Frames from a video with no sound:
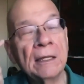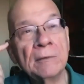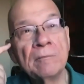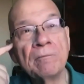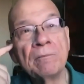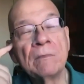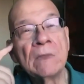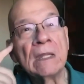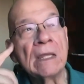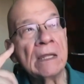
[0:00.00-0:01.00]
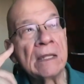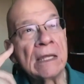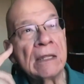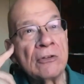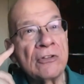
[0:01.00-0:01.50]

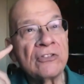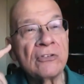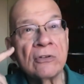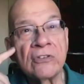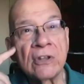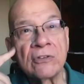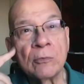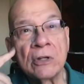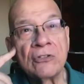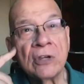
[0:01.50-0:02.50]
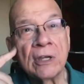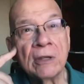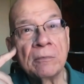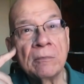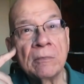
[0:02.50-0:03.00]
there's a certain sense in which
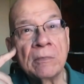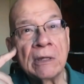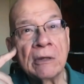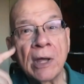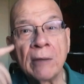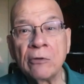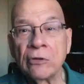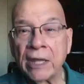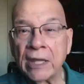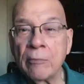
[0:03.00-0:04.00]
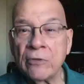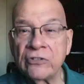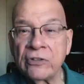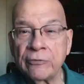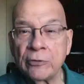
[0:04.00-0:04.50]
I look like
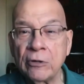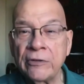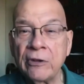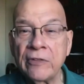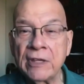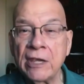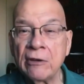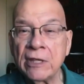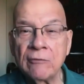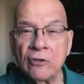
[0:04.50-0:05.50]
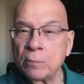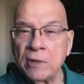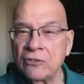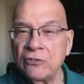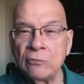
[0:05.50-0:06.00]
I'm the sufferer and they're the
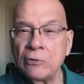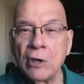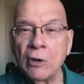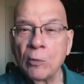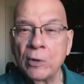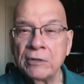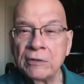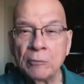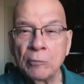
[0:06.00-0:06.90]
caregivers. But as you know,